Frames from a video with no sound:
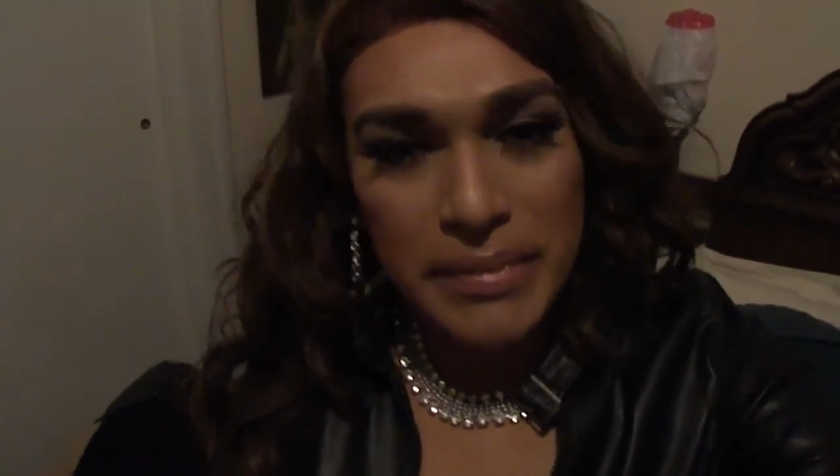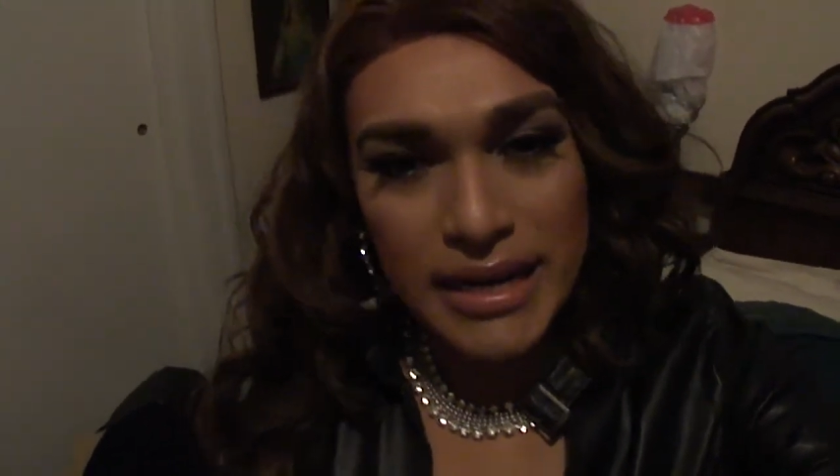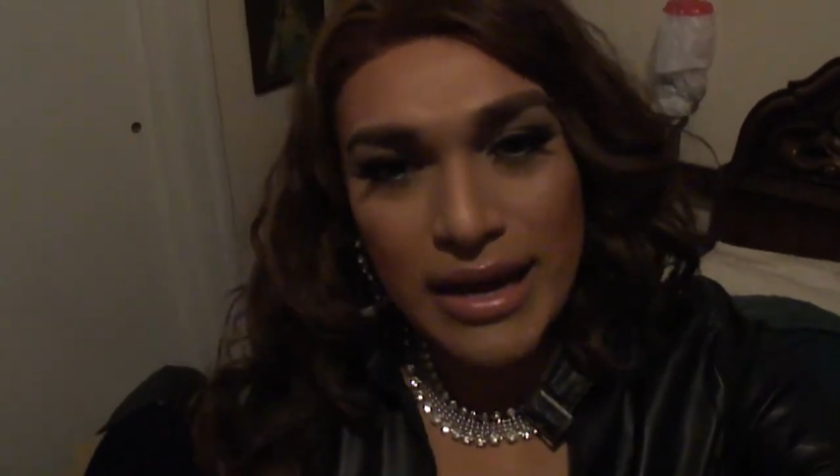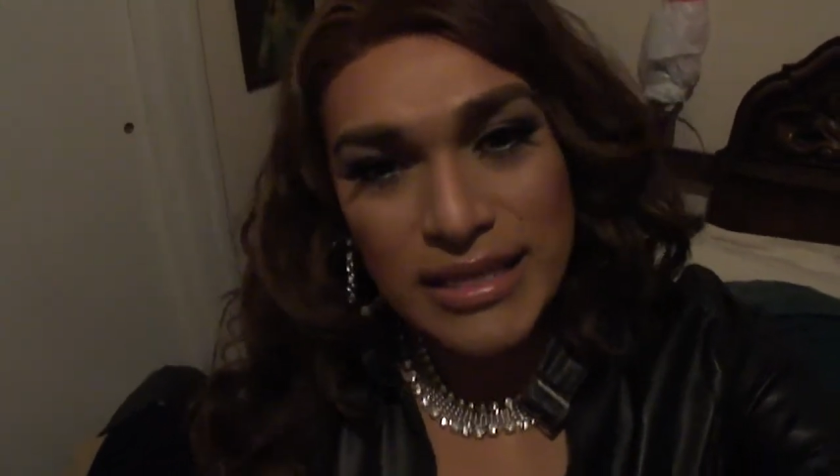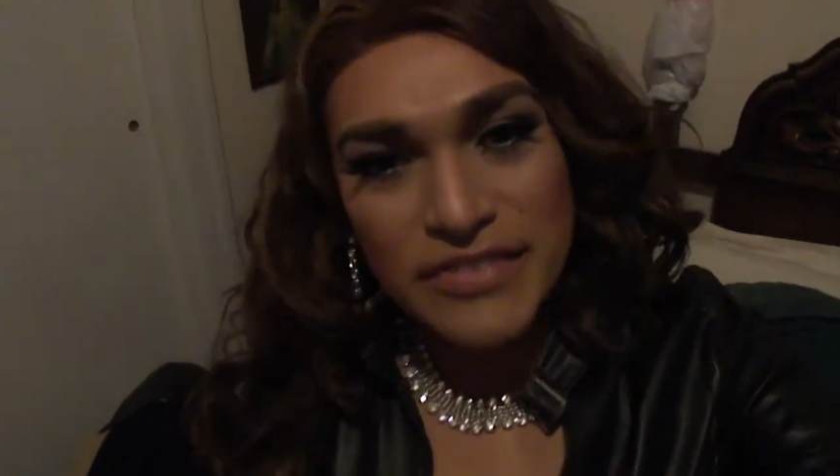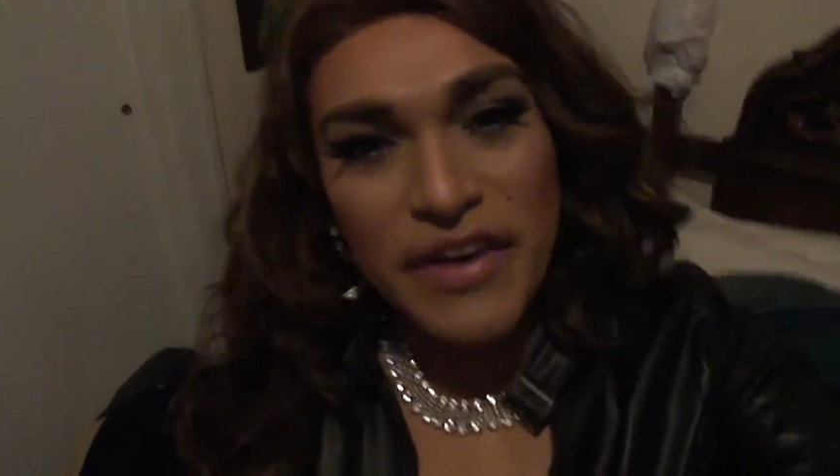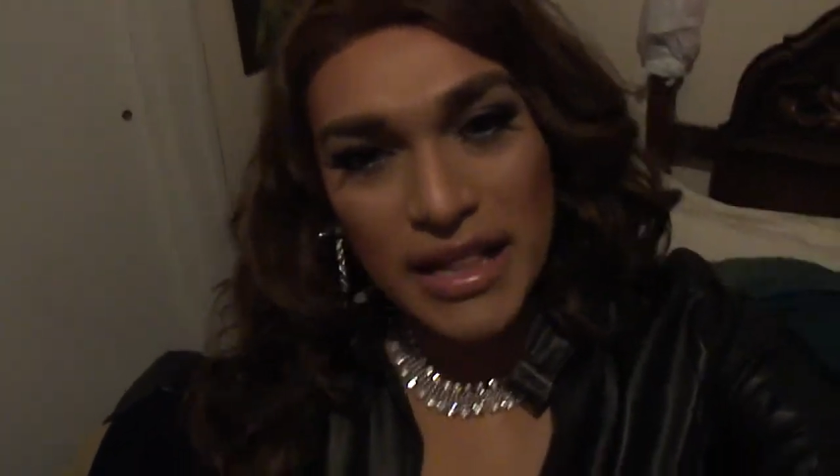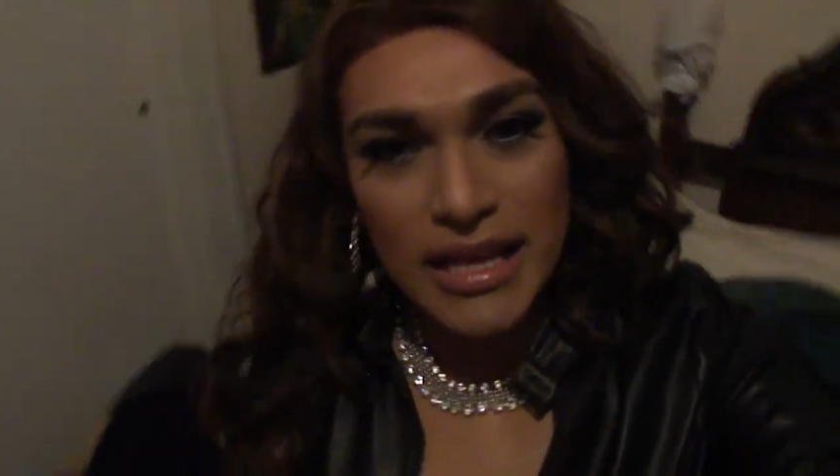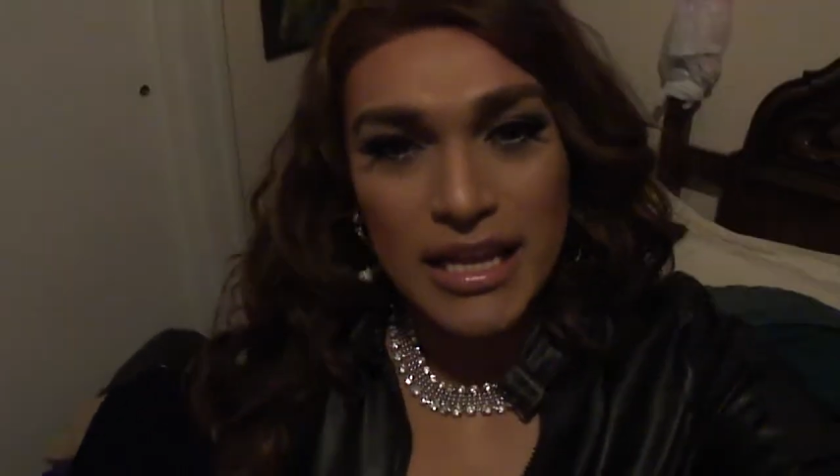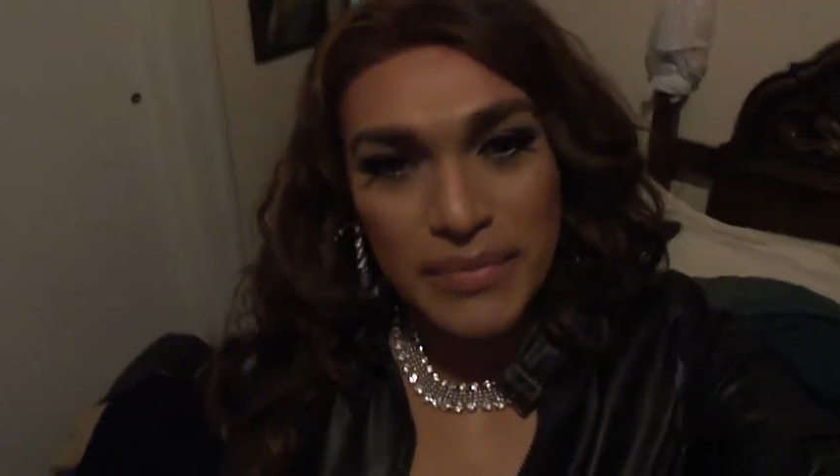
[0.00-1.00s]
And now it's
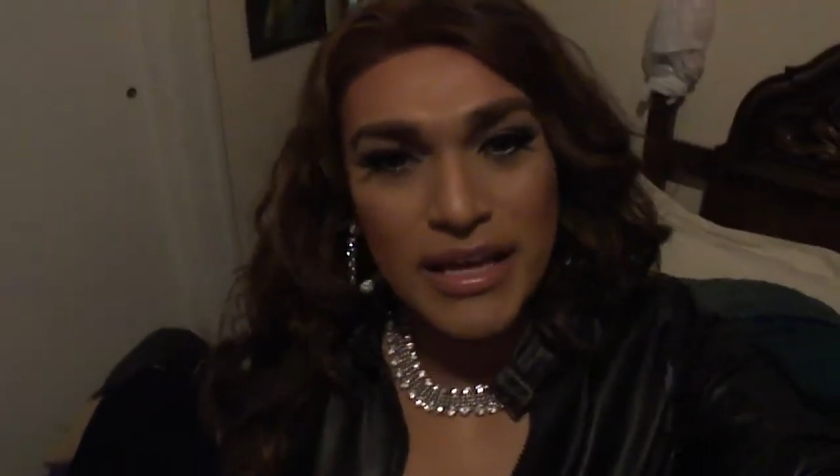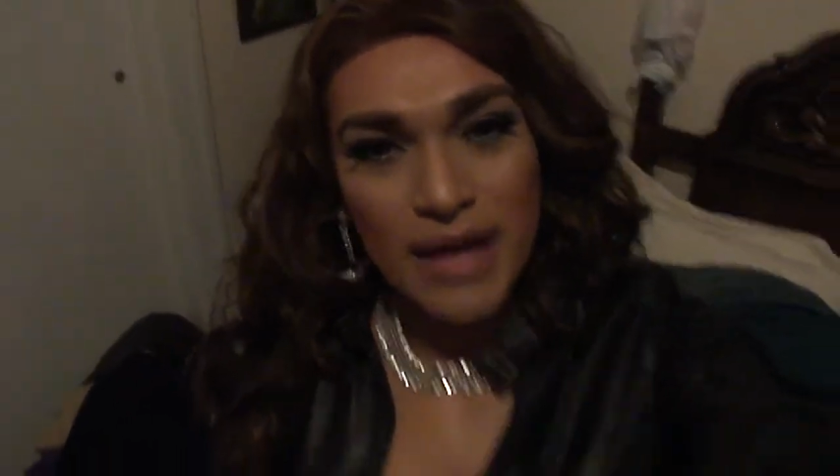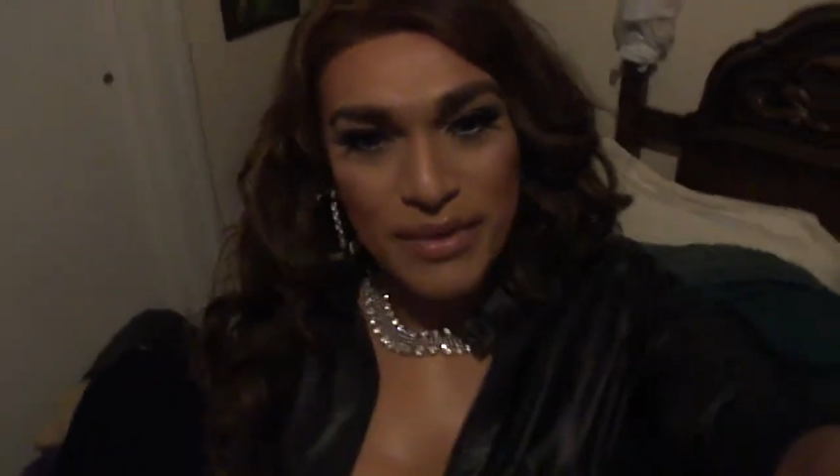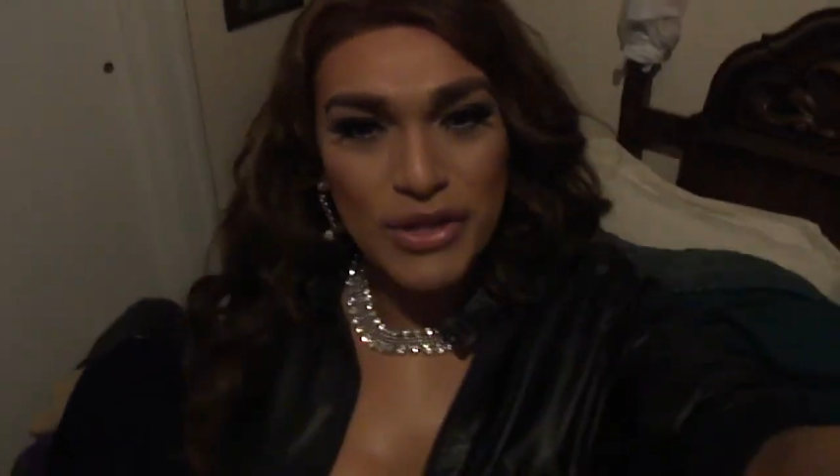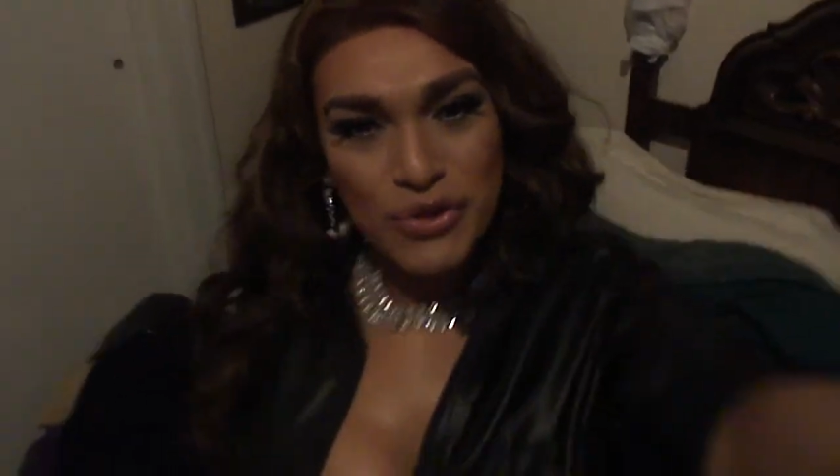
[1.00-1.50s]
finally gonna be coming